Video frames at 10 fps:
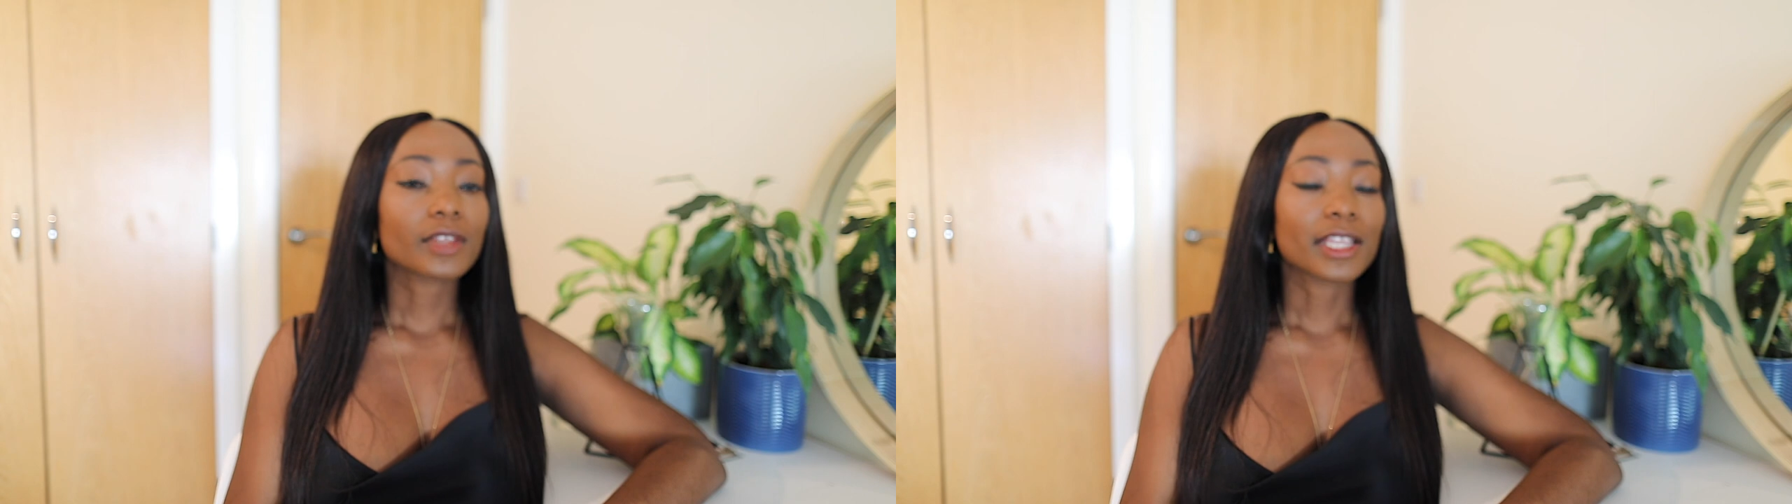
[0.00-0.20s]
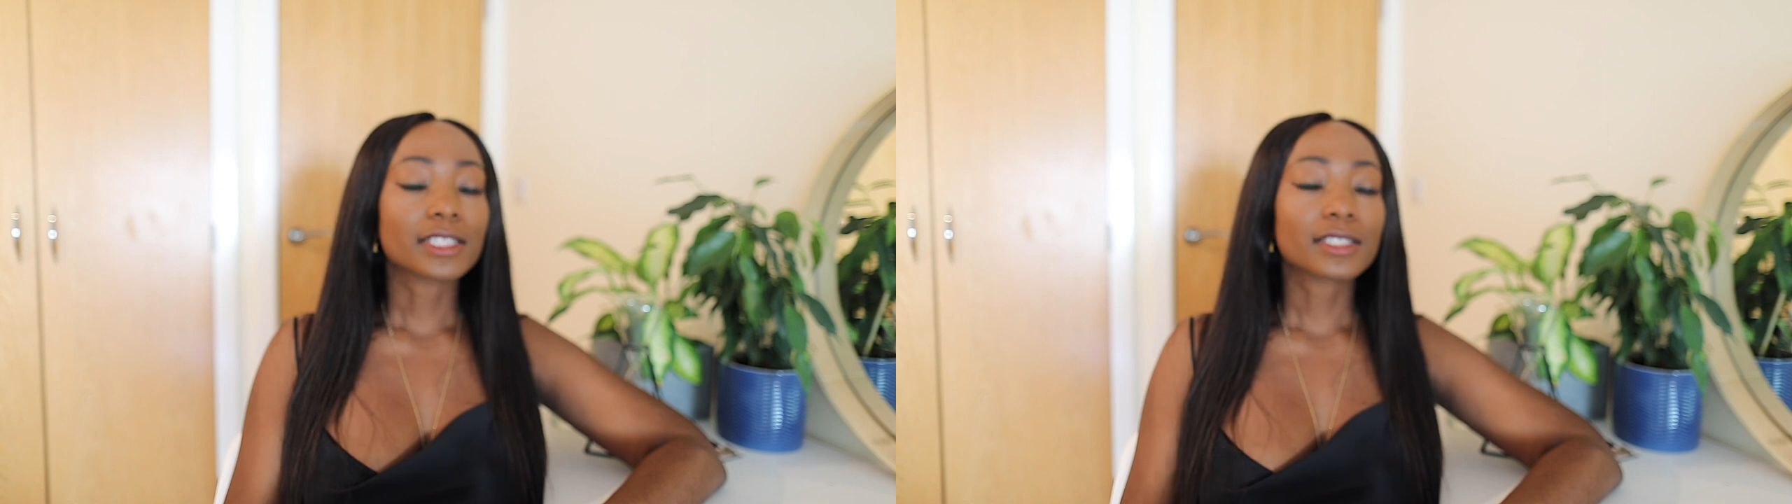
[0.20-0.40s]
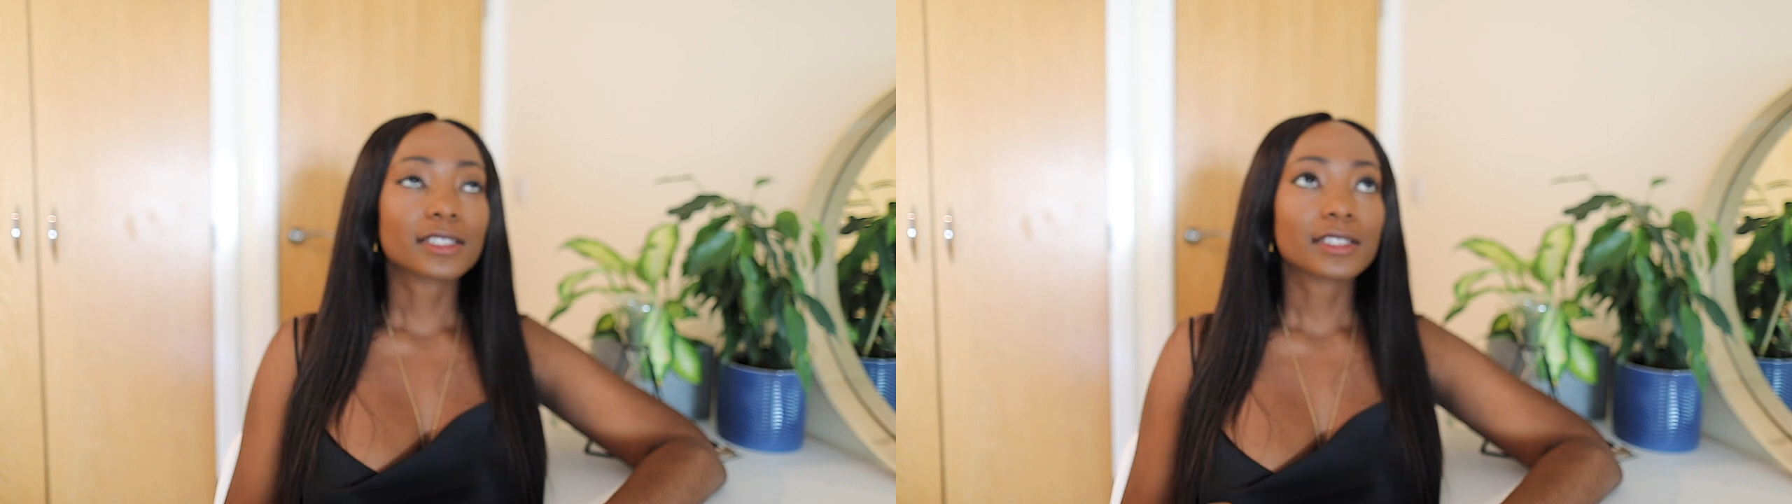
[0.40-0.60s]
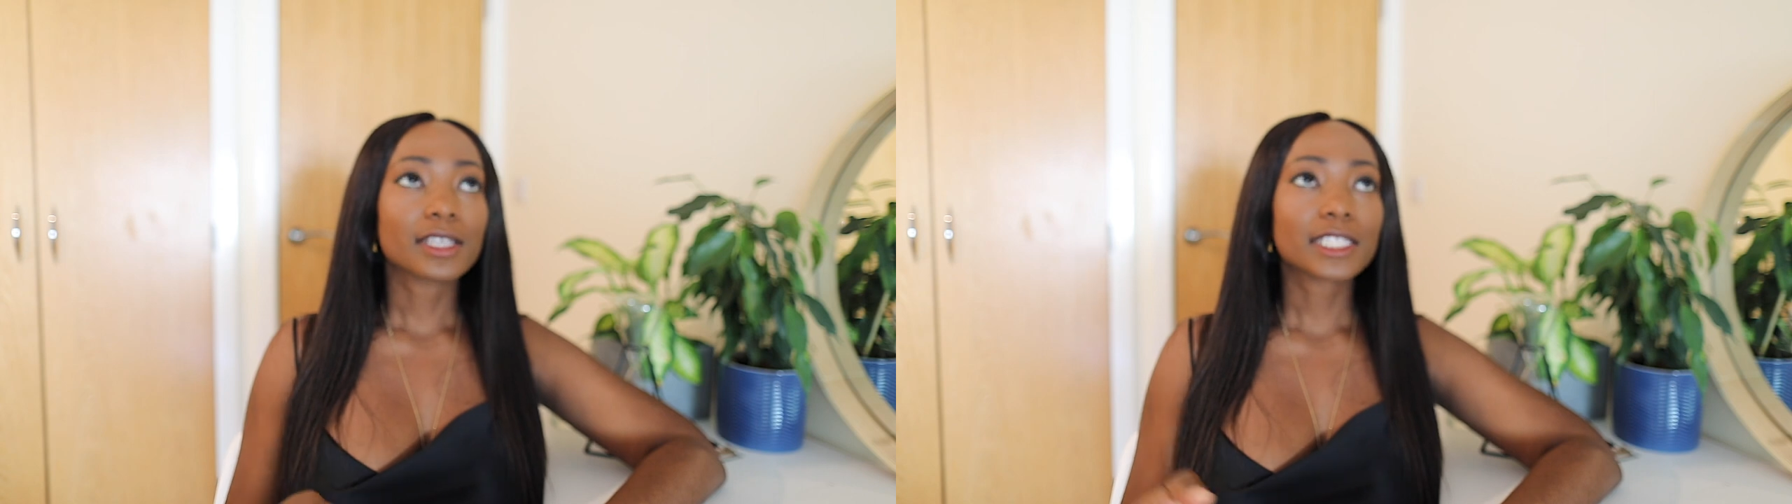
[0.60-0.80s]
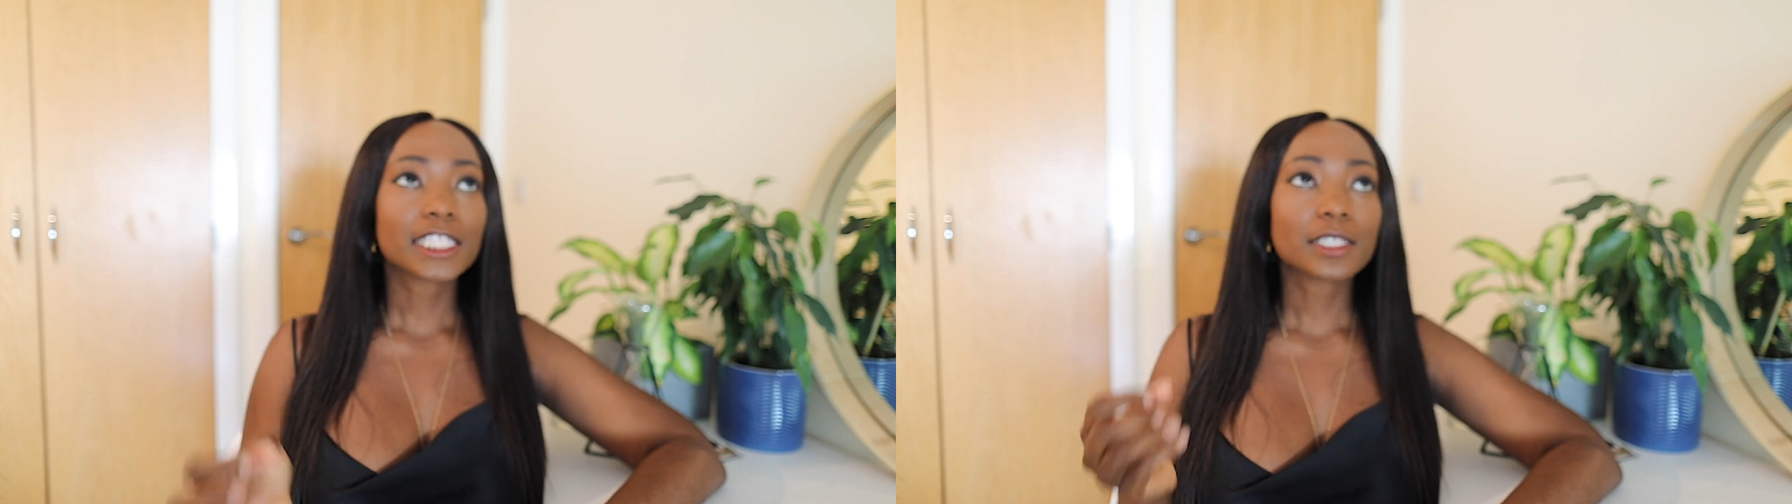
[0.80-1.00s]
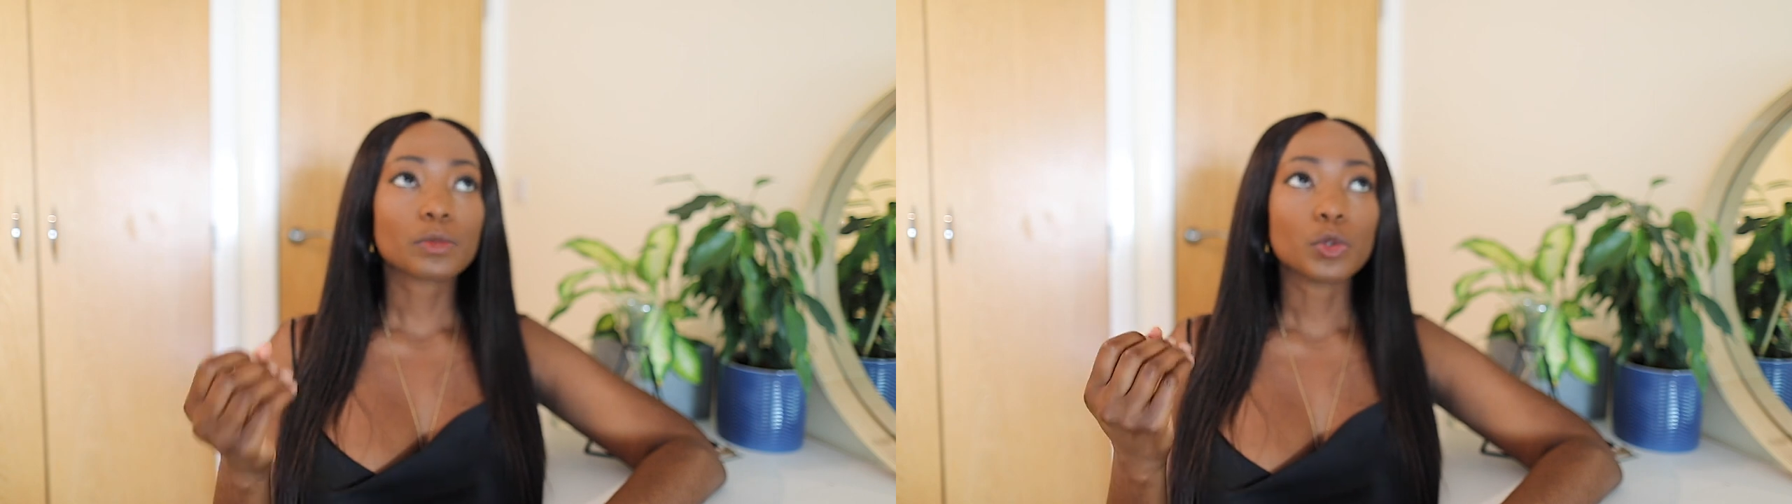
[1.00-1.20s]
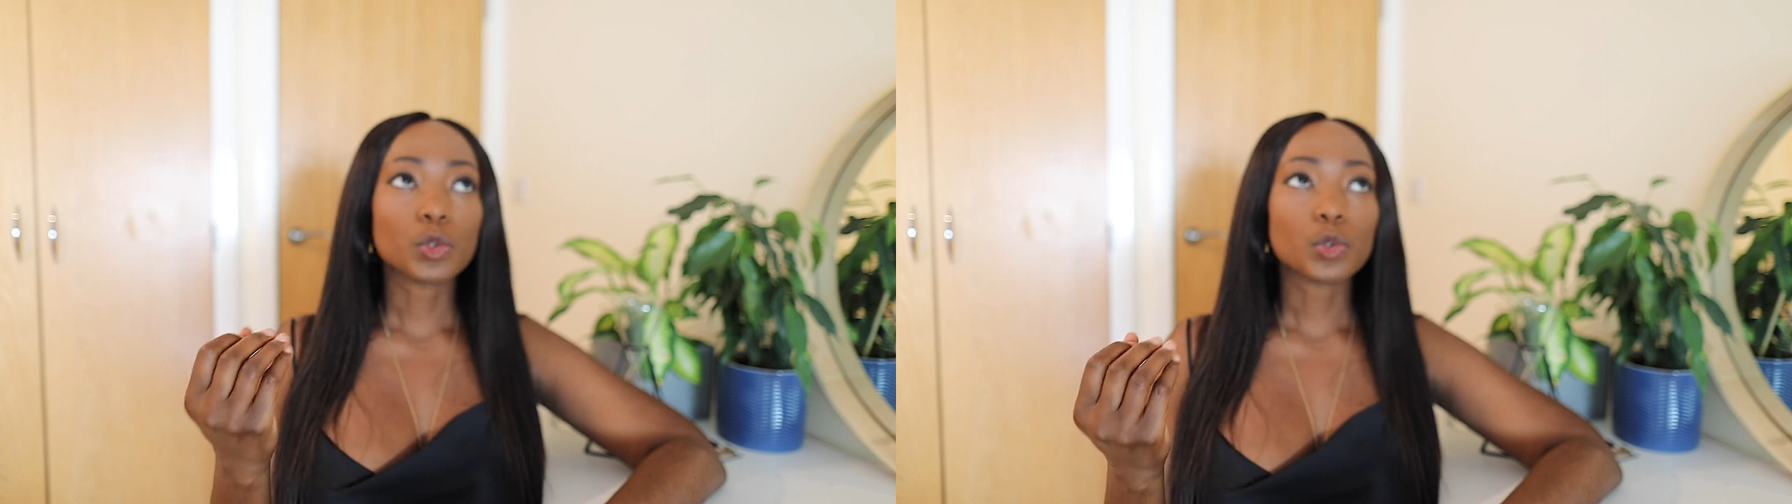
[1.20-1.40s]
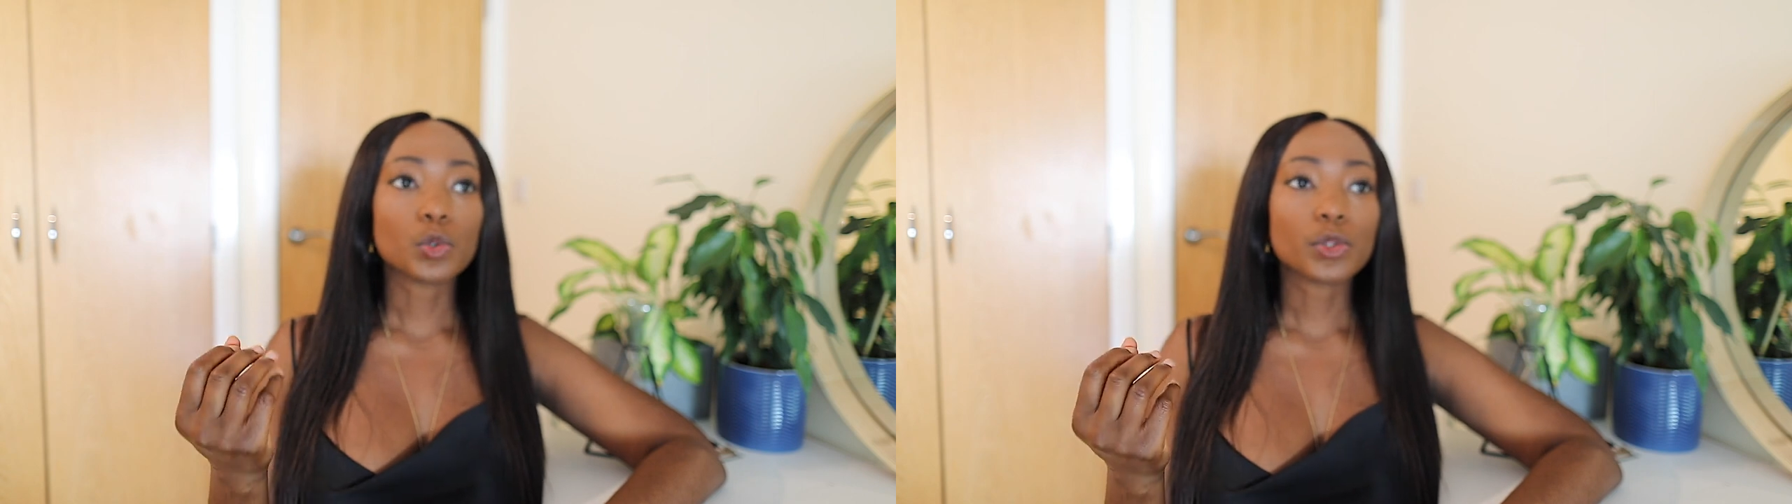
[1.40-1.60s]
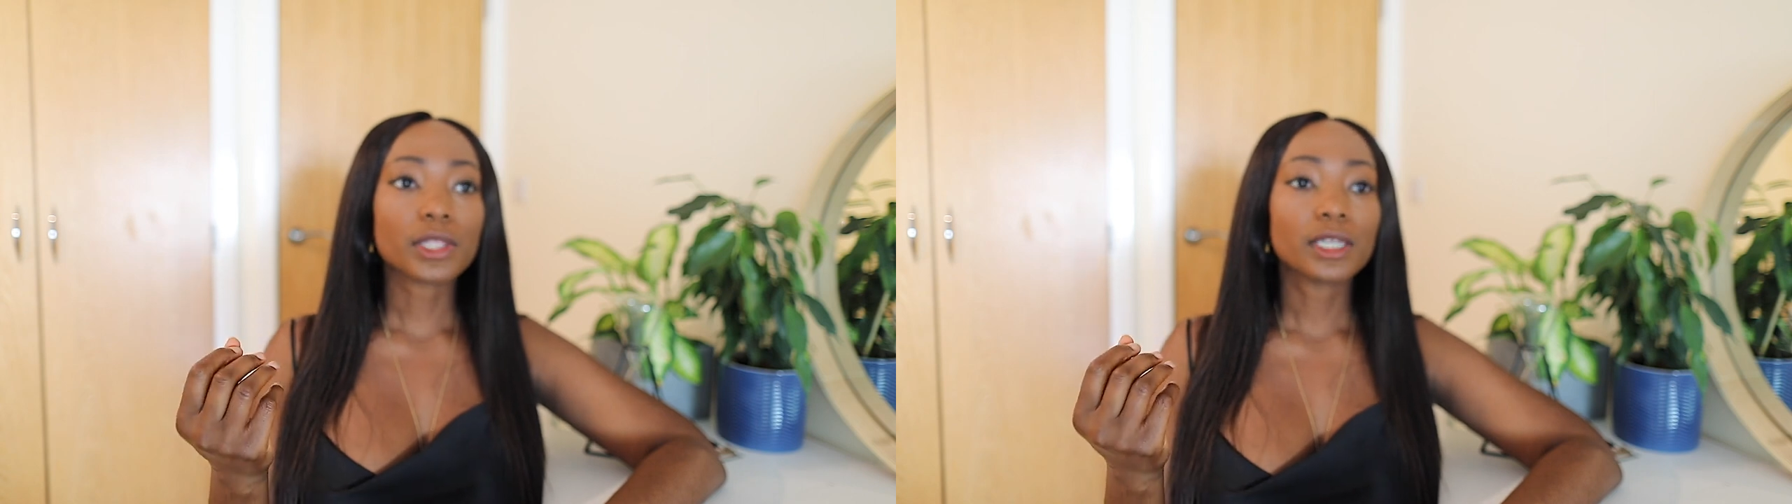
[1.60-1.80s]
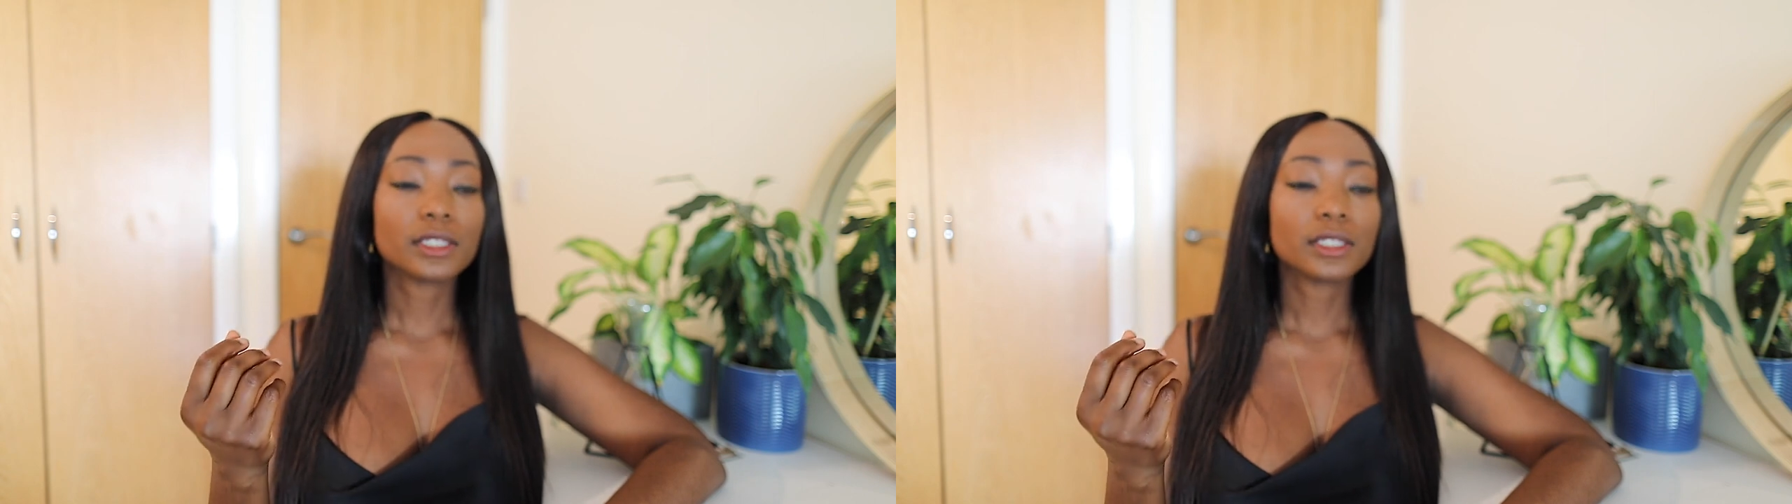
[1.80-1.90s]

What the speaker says: It's smooth